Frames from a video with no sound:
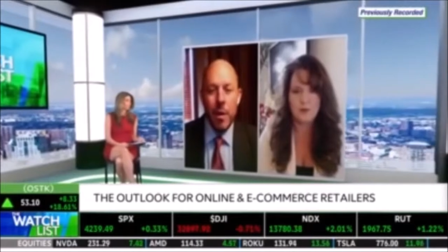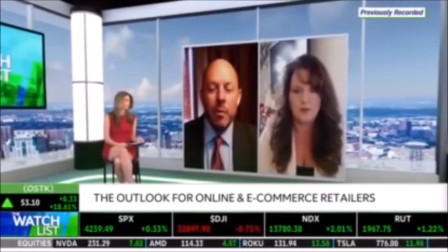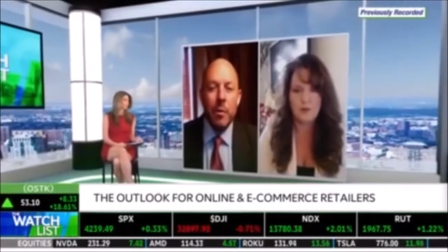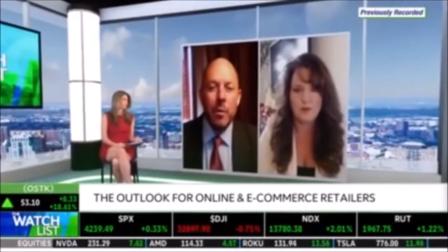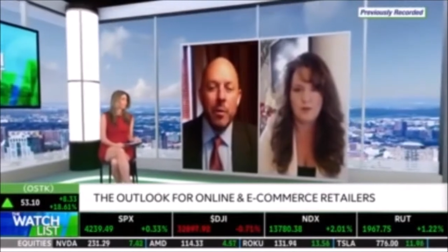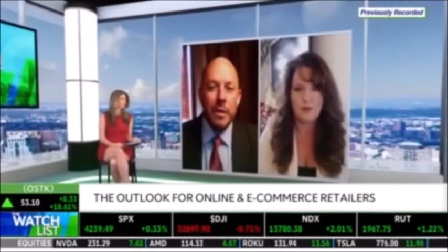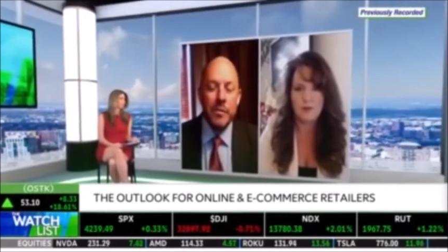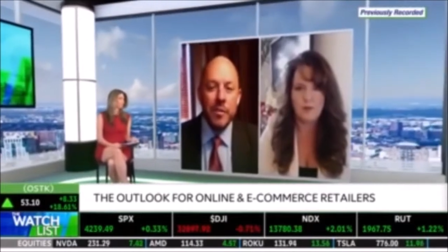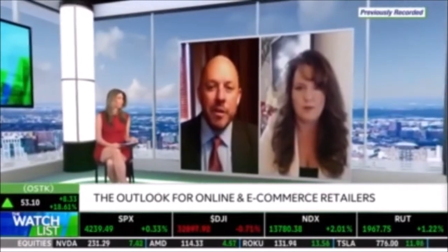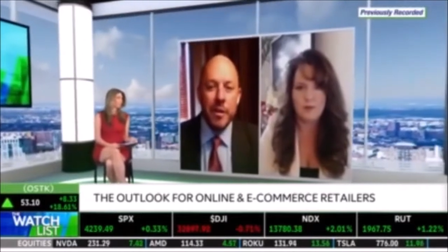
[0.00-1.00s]
Speaker 1: Well, we're really
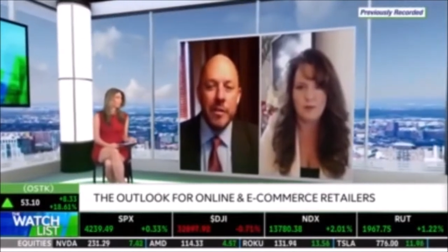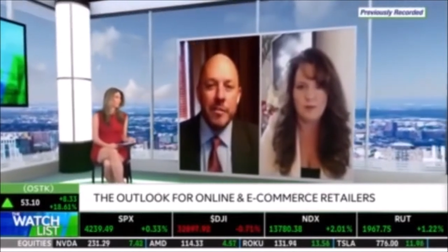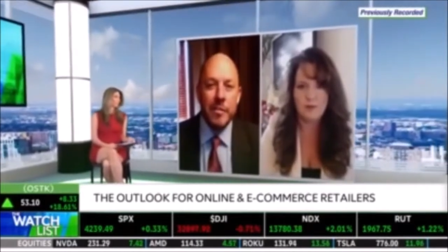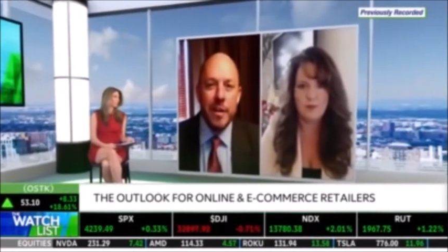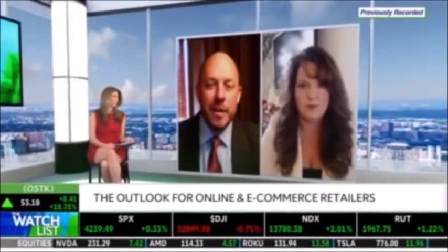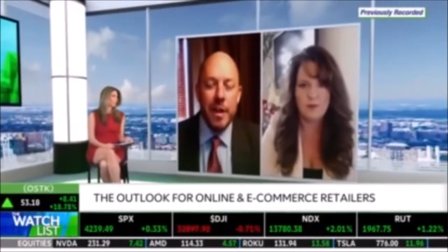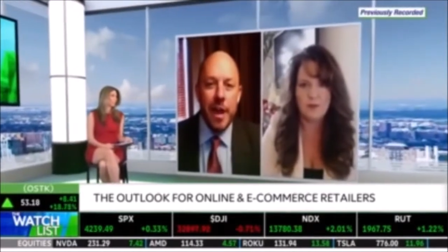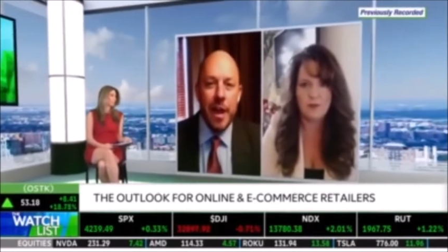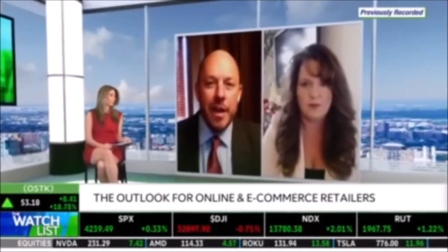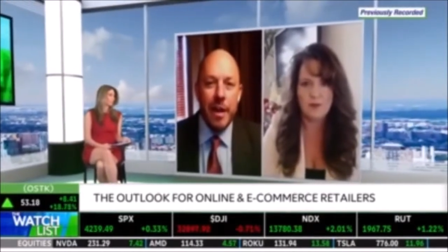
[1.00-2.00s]
starting to see
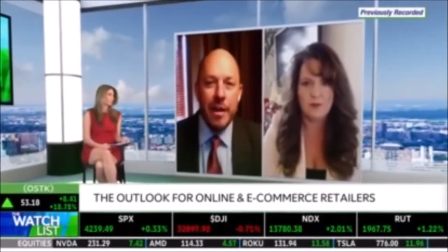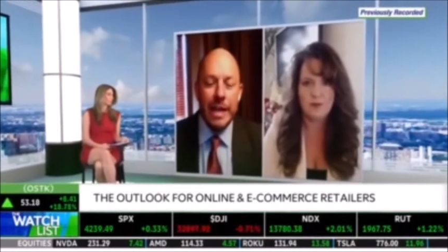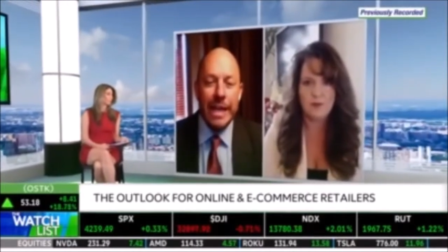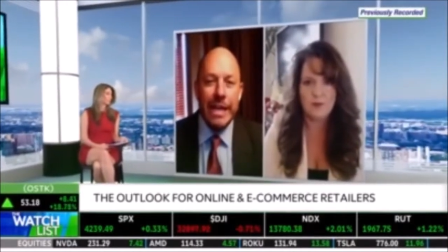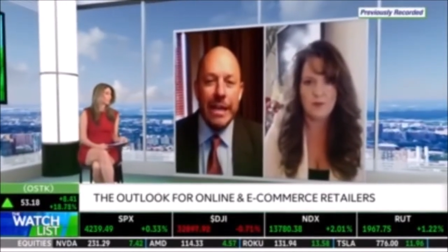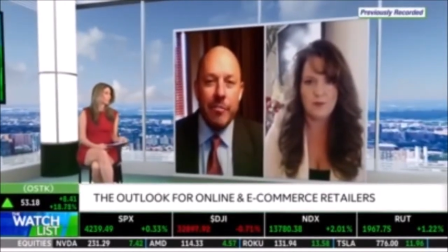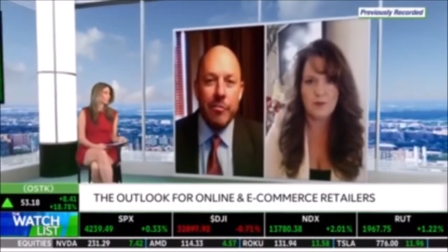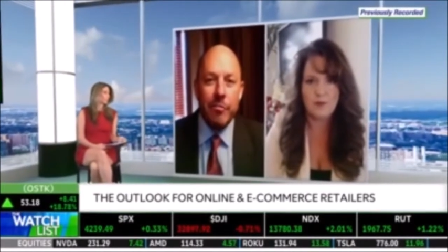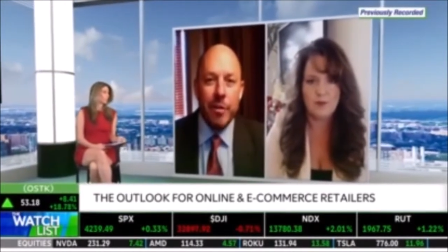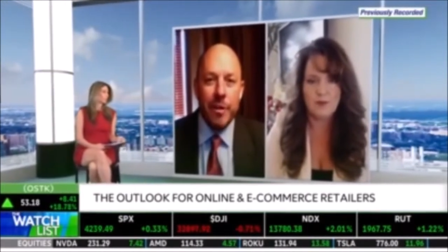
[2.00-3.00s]
an
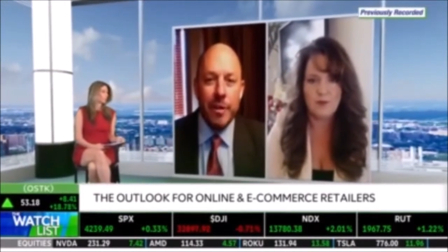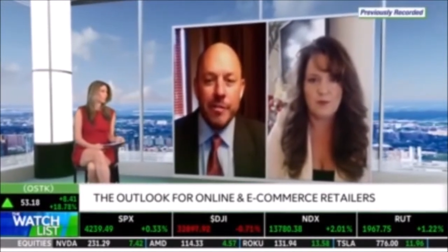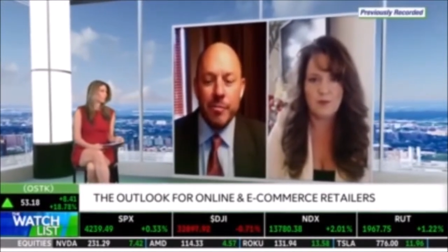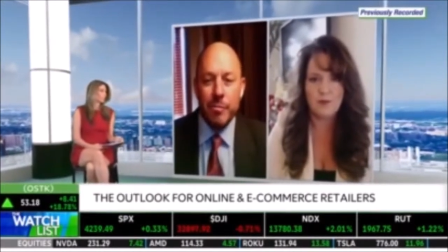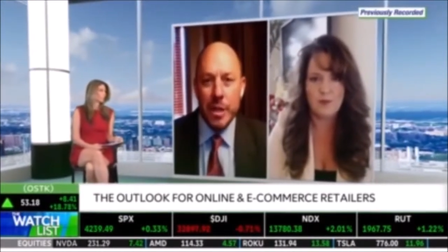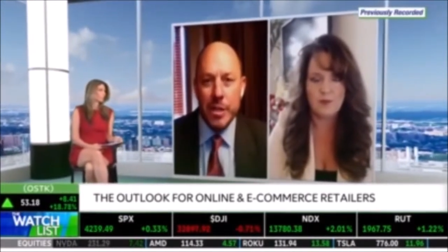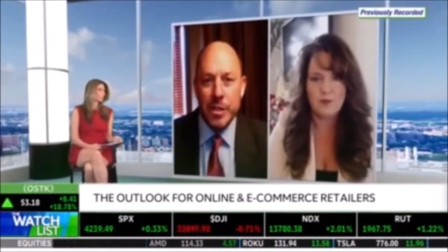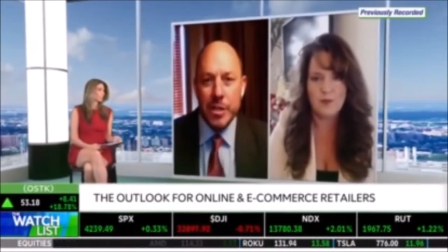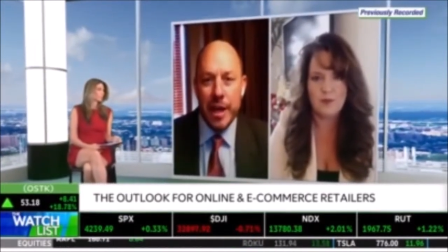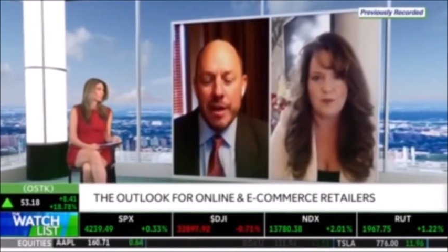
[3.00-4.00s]
industry that is
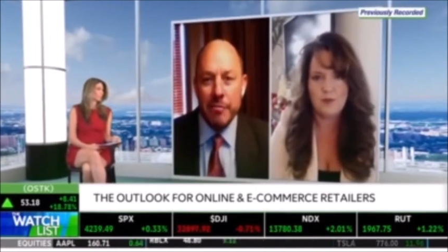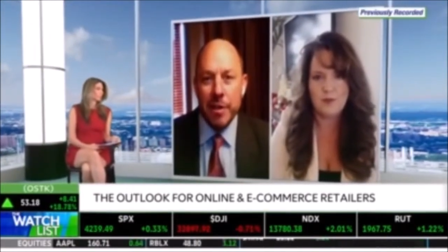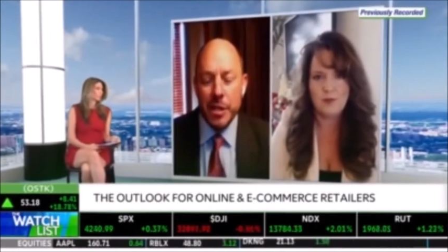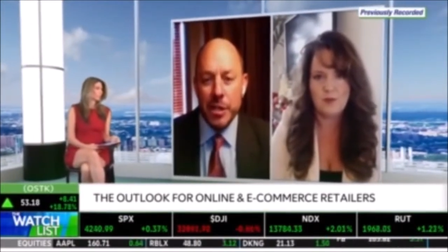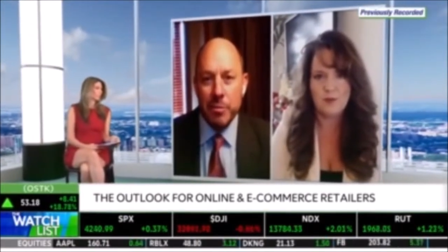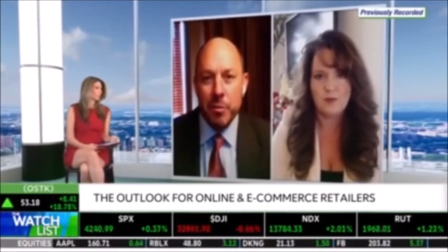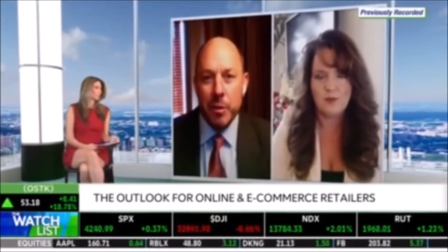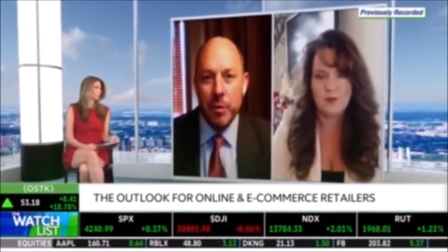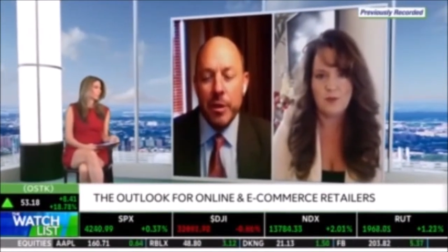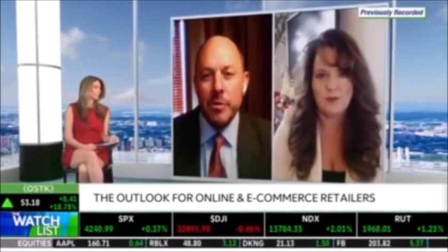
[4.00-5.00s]
reaching that inflection point.
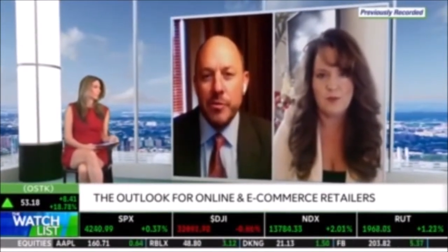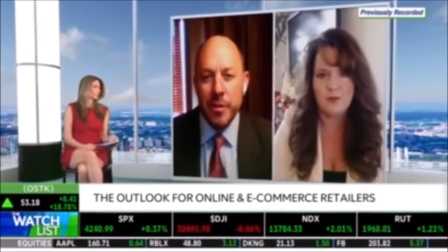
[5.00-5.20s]
We used